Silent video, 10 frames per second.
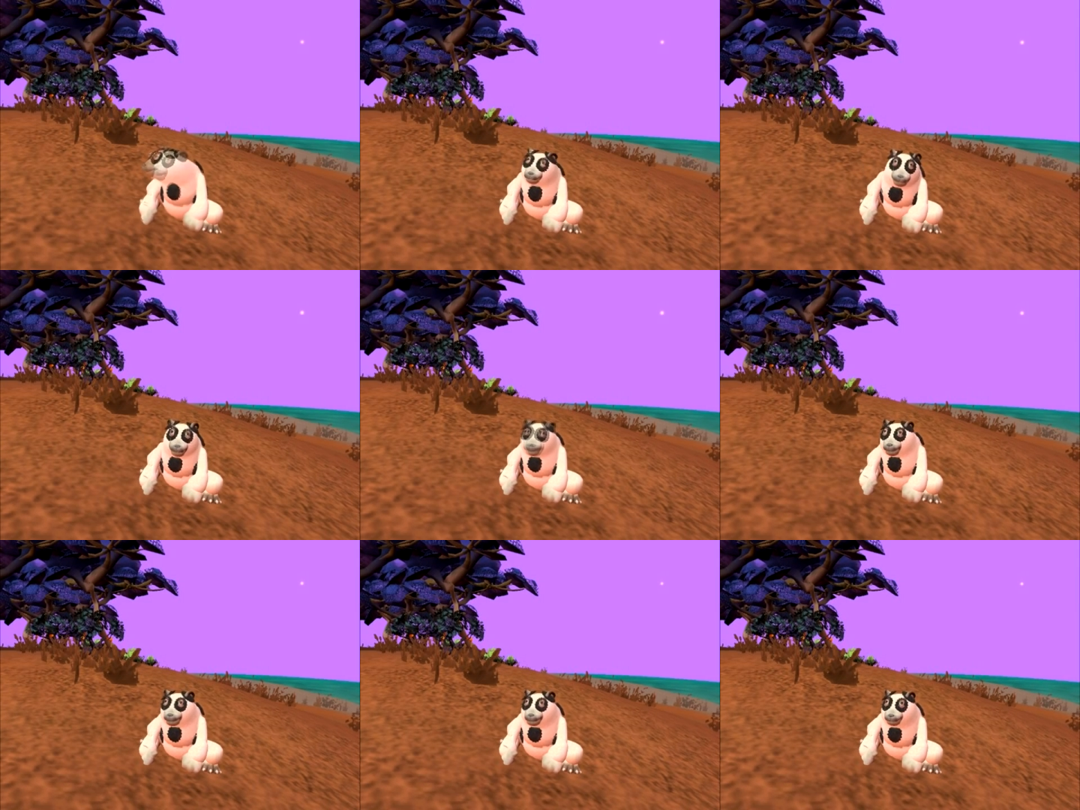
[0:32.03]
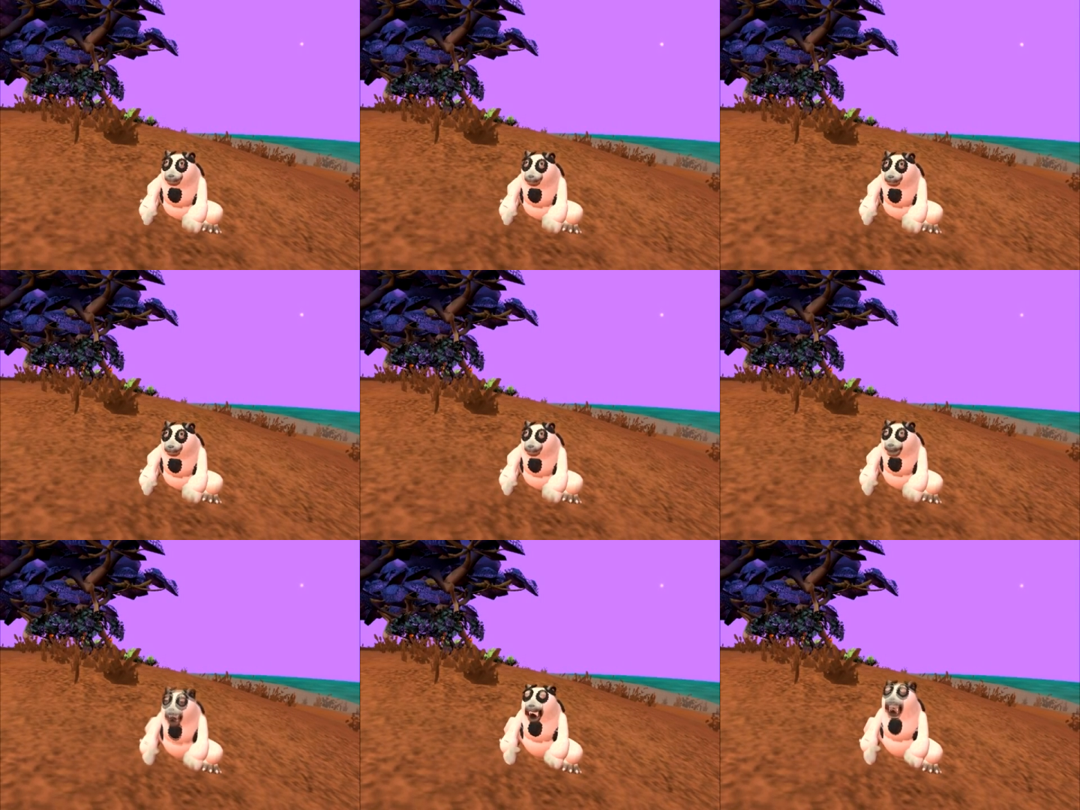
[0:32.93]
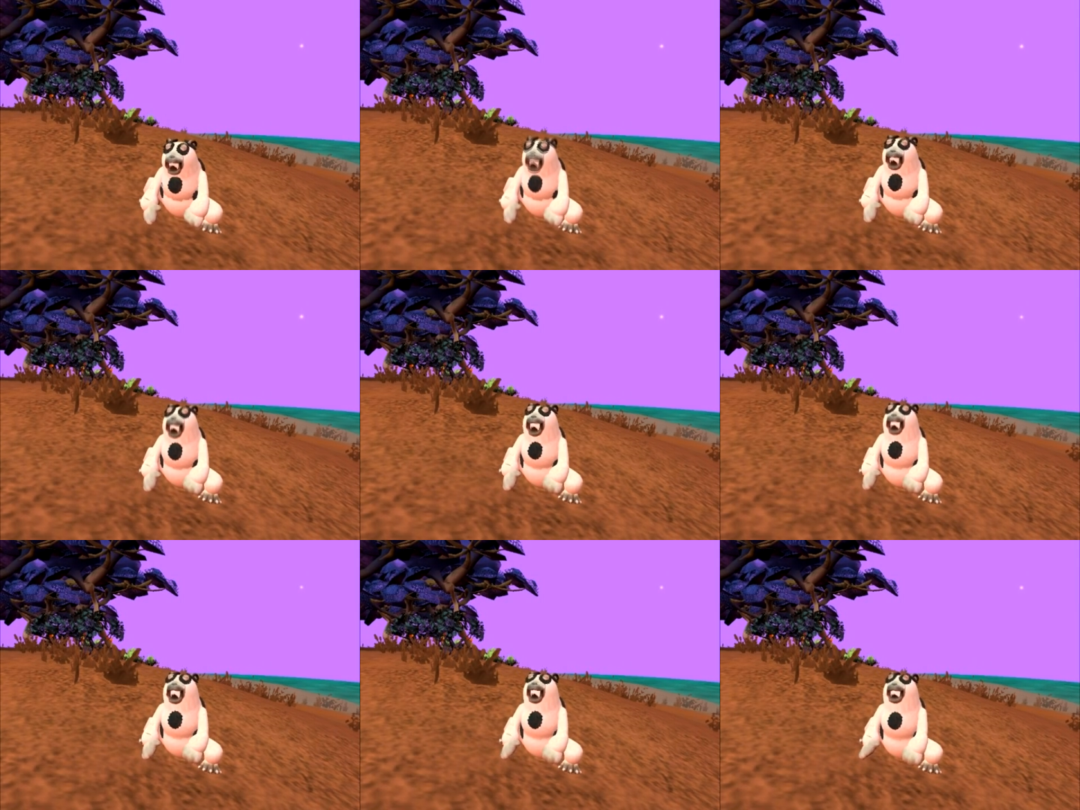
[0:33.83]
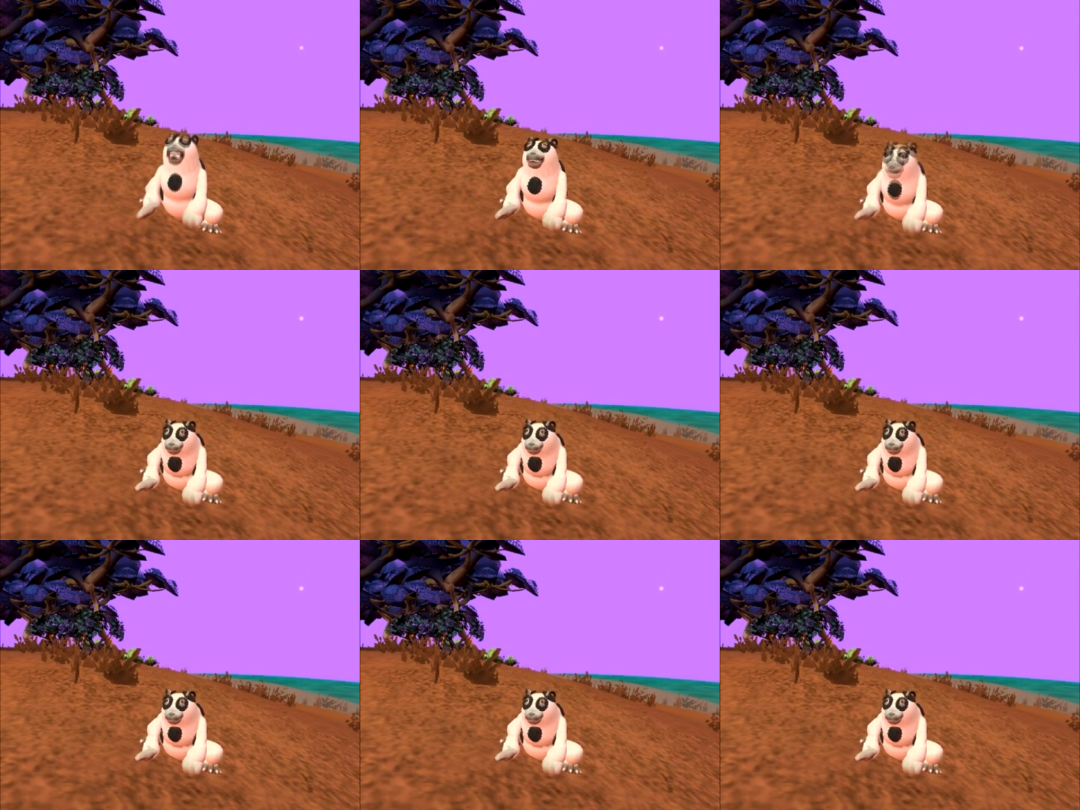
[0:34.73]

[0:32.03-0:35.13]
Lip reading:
[unreadable: no face in view]